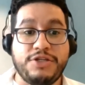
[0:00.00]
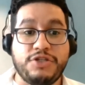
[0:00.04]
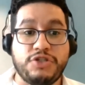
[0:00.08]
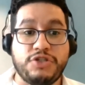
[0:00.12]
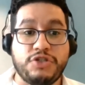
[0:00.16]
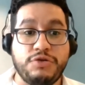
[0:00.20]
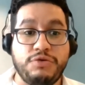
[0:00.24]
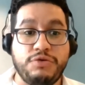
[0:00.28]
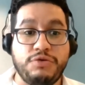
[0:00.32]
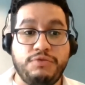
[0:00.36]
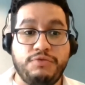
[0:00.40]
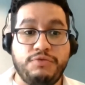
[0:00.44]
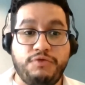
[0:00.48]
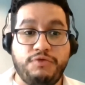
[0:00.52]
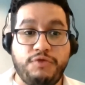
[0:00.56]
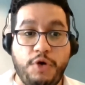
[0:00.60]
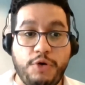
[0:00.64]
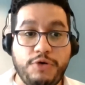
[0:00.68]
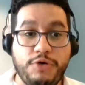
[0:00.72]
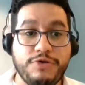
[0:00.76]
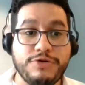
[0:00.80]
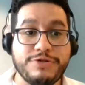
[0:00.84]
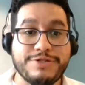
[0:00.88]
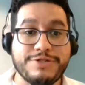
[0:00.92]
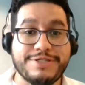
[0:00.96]
to
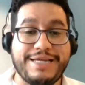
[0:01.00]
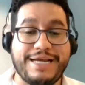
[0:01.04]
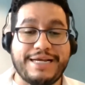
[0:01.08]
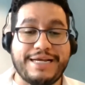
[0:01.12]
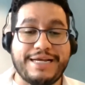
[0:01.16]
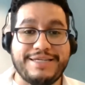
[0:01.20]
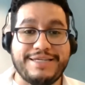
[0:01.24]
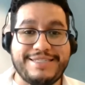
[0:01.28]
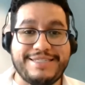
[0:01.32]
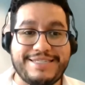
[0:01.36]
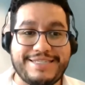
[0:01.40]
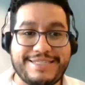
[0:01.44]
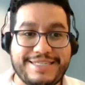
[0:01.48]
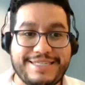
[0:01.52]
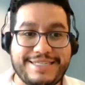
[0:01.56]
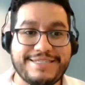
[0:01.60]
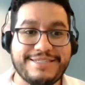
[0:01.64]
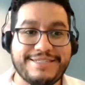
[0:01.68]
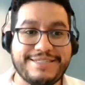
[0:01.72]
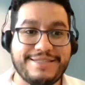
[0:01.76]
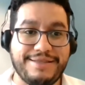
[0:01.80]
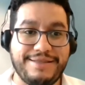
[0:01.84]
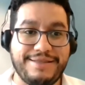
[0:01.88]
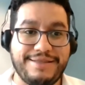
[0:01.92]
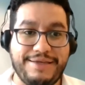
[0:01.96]
voters that
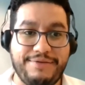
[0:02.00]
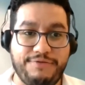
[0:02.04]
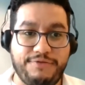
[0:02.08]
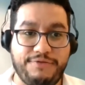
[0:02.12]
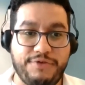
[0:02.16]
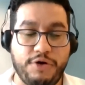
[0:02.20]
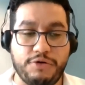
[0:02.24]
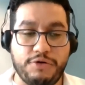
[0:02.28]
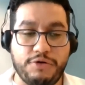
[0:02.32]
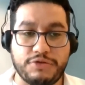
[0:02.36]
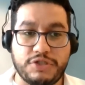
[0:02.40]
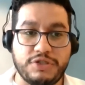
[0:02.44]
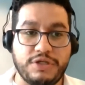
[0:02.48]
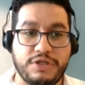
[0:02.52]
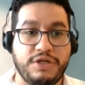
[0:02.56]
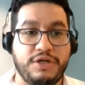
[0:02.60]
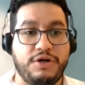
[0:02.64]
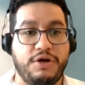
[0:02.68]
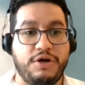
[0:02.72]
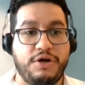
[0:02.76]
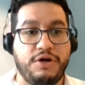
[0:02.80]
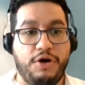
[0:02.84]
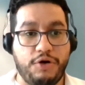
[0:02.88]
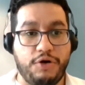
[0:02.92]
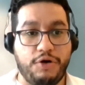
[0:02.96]
consistently vote
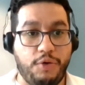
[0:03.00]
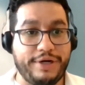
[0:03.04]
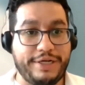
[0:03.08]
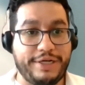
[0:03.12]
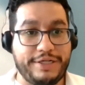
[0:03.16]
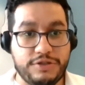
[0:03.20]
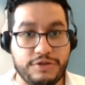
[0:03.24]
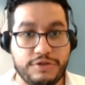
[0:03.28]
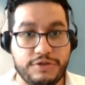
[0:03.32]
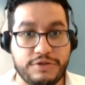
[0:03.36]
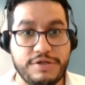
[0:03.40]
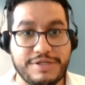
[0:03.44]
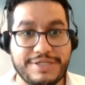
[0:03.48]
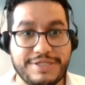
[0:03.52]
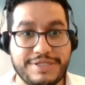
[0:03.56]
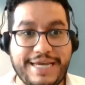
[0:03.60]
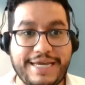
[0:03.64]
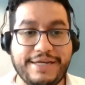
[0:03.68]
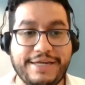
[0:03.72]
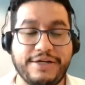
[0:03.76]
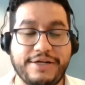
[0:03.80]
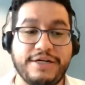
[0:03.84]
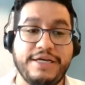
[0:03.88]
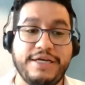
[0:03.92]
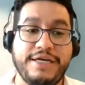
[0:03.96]
according to their
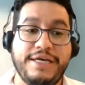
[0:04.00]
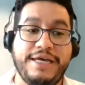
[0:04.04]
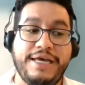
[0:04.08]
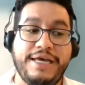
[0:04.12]
data.